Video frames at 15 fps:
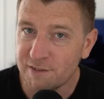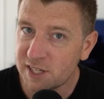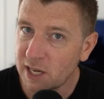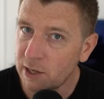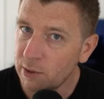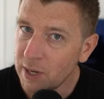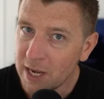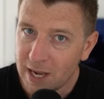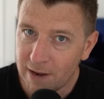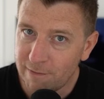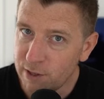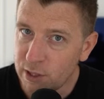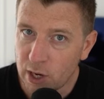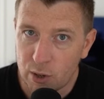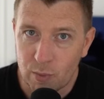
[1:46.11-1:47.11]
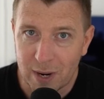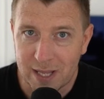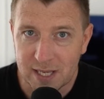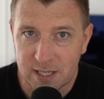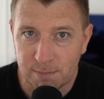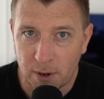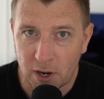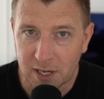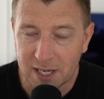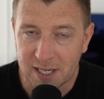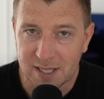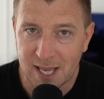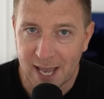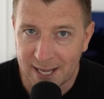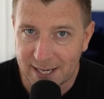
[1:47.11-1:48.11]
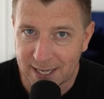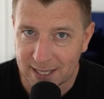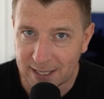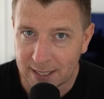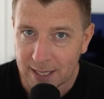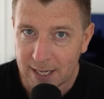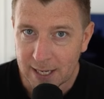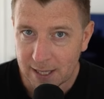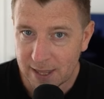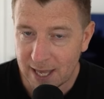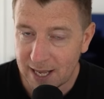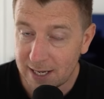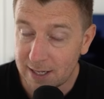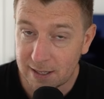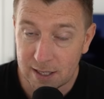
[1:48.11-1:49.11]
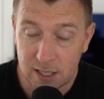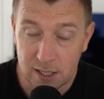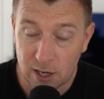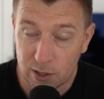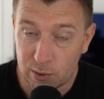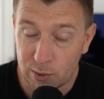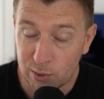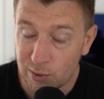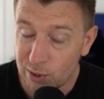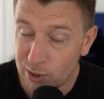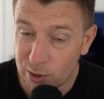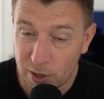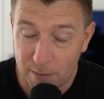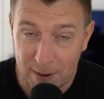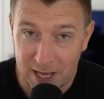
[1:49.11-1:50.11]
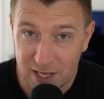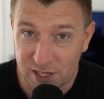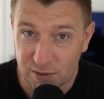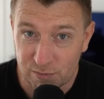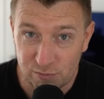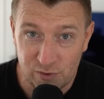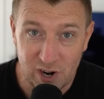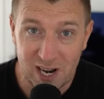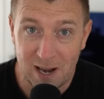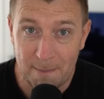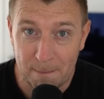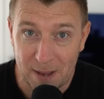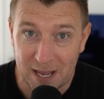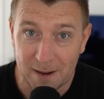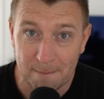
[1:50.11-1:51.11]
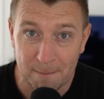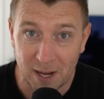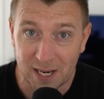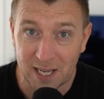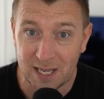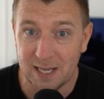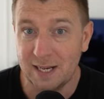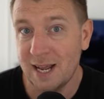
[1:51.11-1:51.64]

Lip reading: So if you know where this market's heading, then, you know, you can make some really big money.